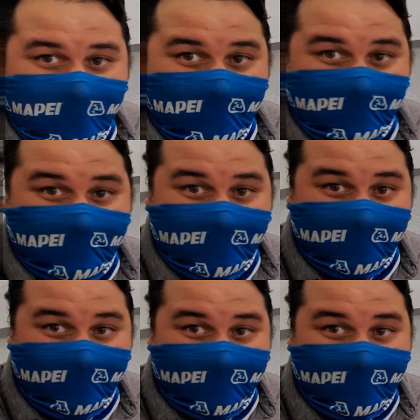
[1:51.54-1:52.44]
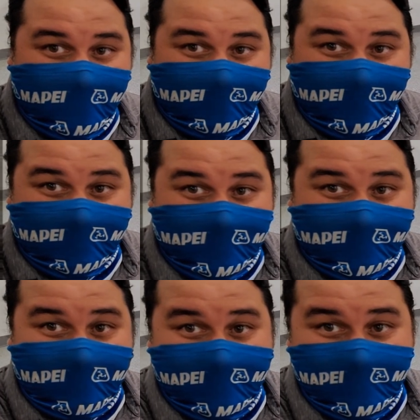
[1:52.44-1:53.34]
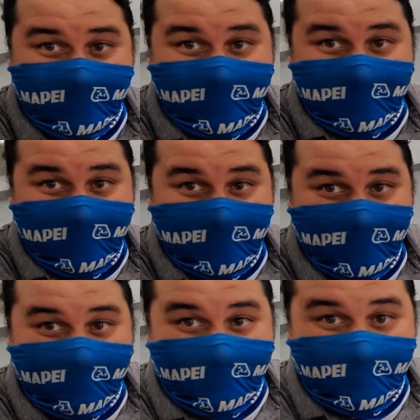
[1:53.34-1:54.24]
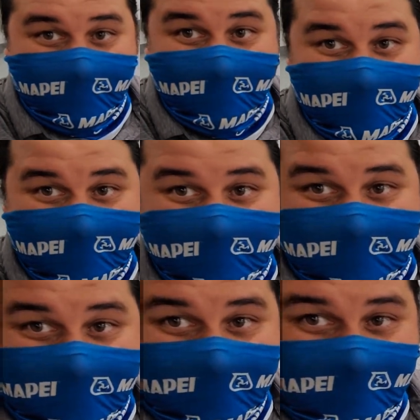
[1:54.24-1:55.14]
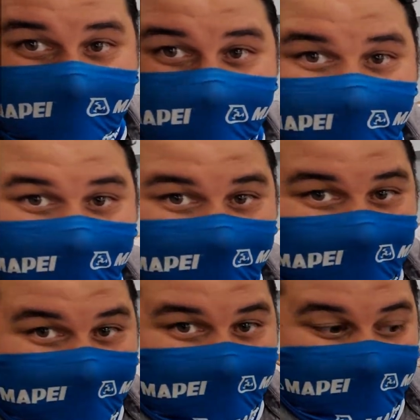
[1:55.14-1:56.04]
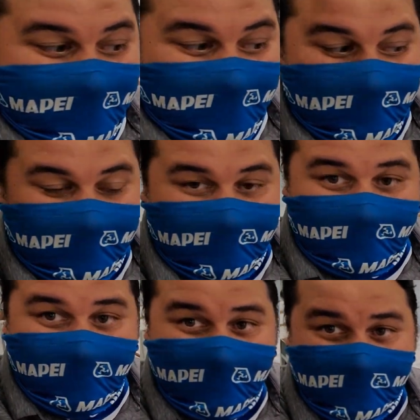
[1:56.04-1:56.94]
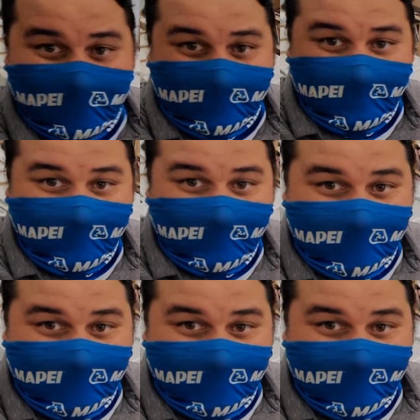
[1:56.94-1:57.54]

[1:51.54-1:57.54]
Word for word: I'm literally not even gonna look. Pull this up. Gonna walk along.